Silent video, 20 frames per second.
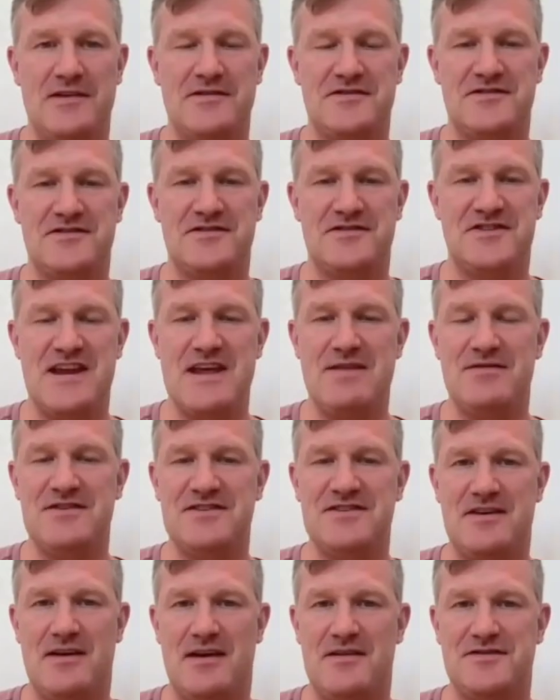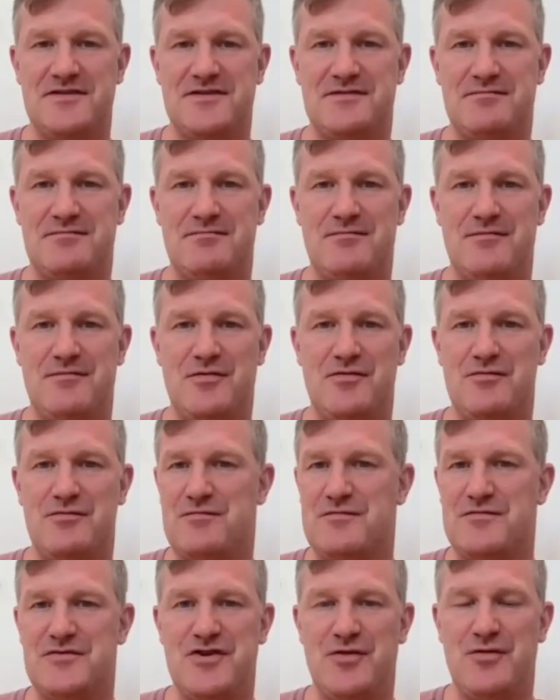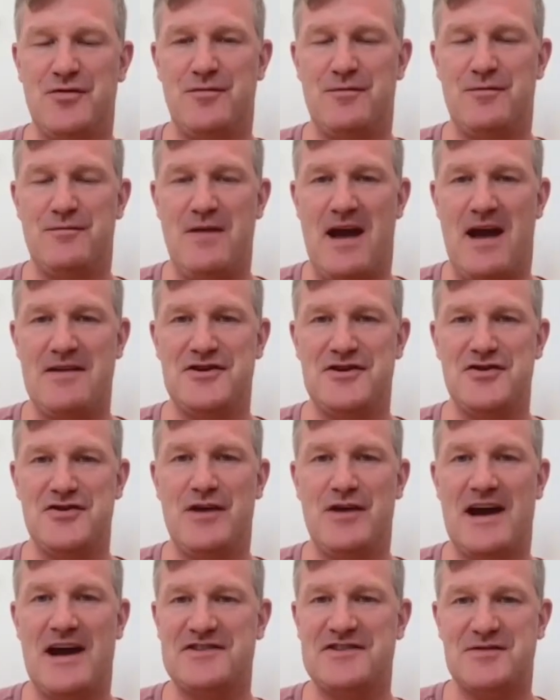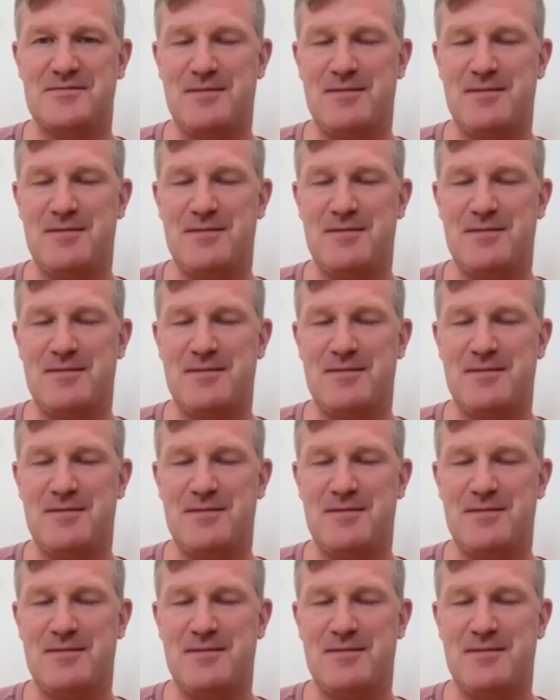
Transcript: Kamal and Steve, did you guys